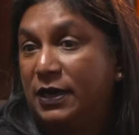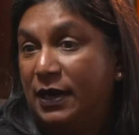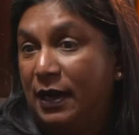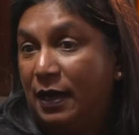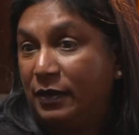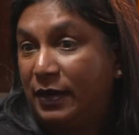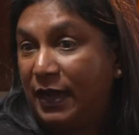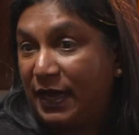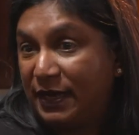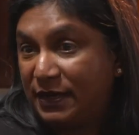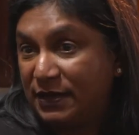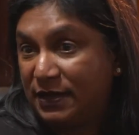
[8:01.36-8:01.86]

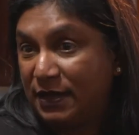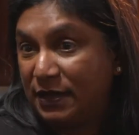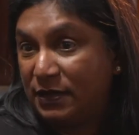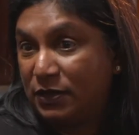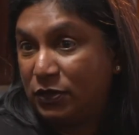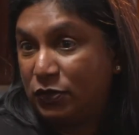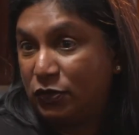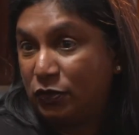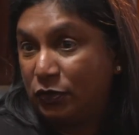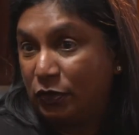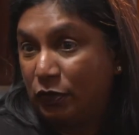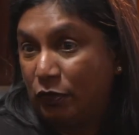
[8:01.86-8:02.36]
allowed
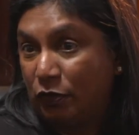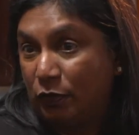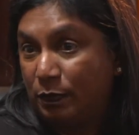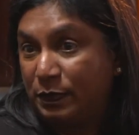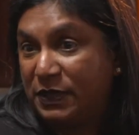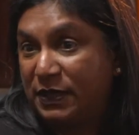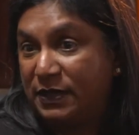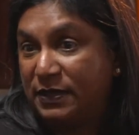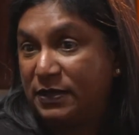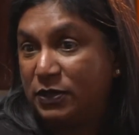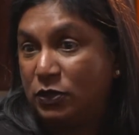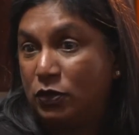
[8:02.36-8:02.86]
access to the
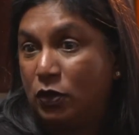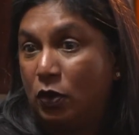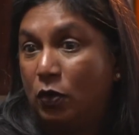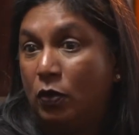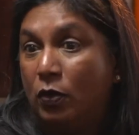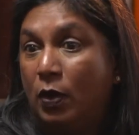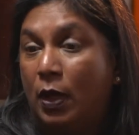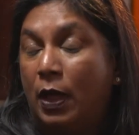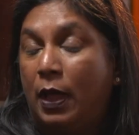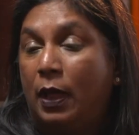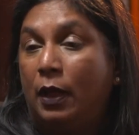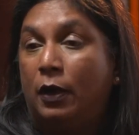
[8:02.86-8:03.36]
Guptas. So
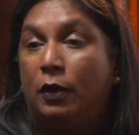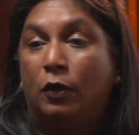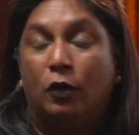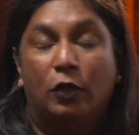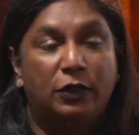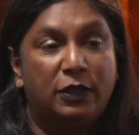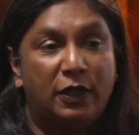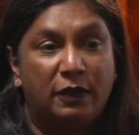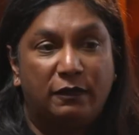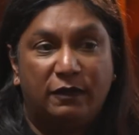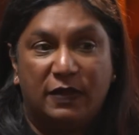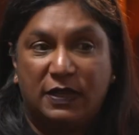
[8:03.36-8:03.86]

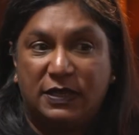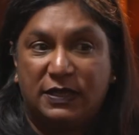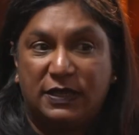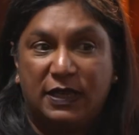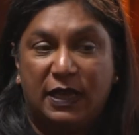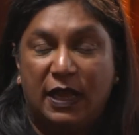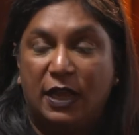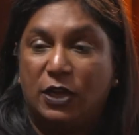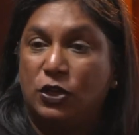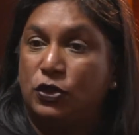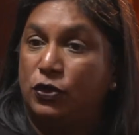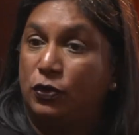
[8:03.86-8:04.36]
not the
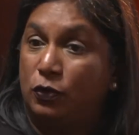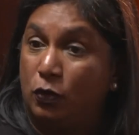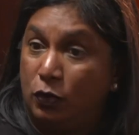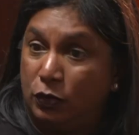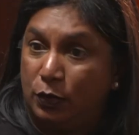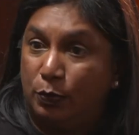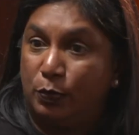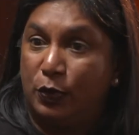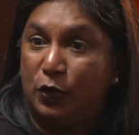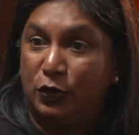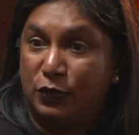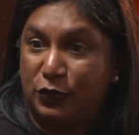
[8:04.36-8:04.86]
investigation or
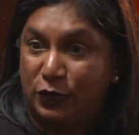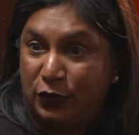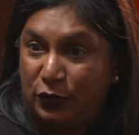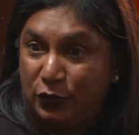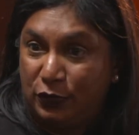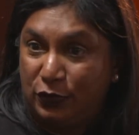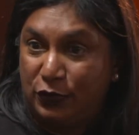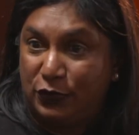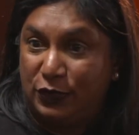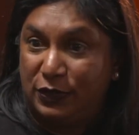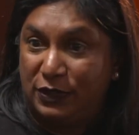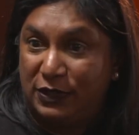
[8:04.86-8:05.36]
the
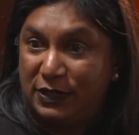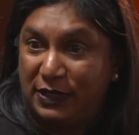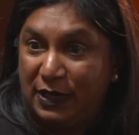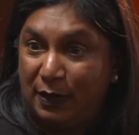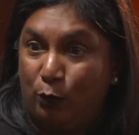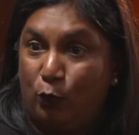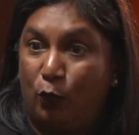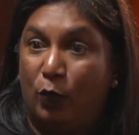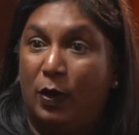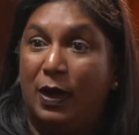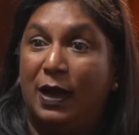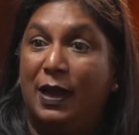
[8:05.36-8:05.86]
prosecution
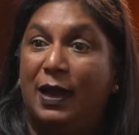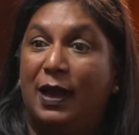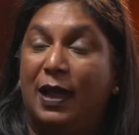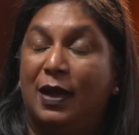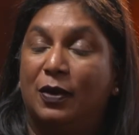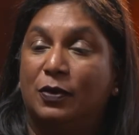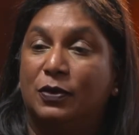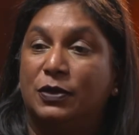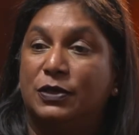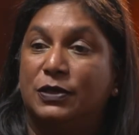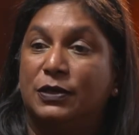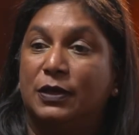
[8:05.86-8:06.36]
team were
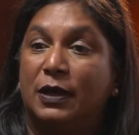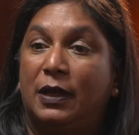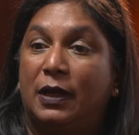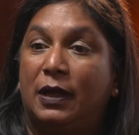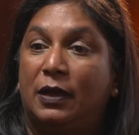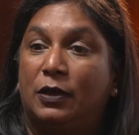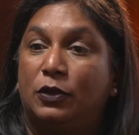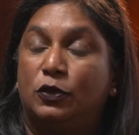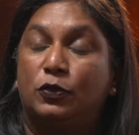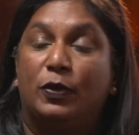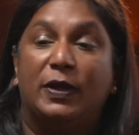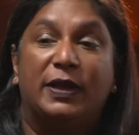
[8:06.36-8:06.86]
allowed
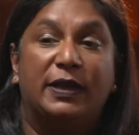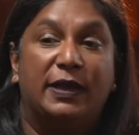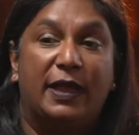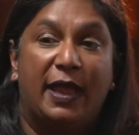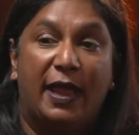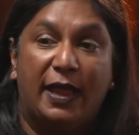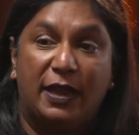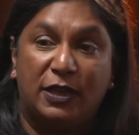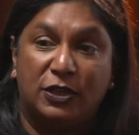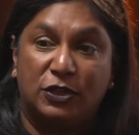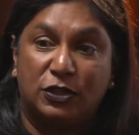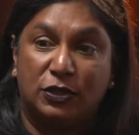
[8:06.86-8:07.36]
to
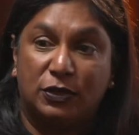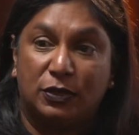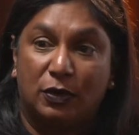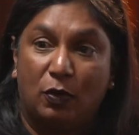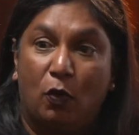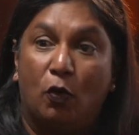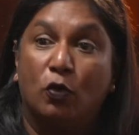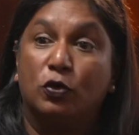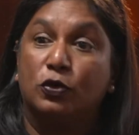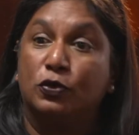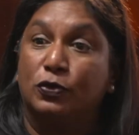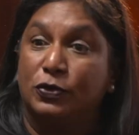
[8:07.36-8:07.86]
engage
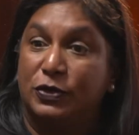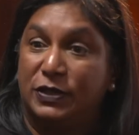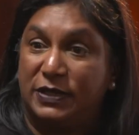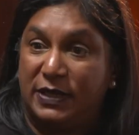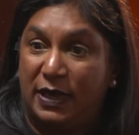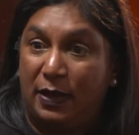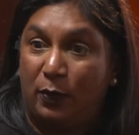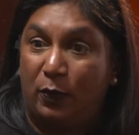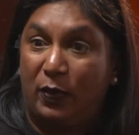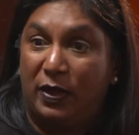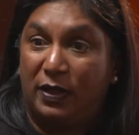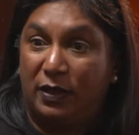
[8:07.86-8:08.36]
or to
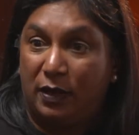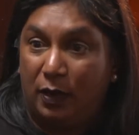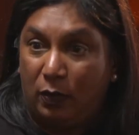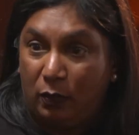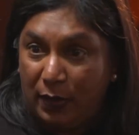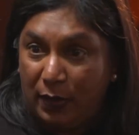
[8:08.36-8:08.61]
see where they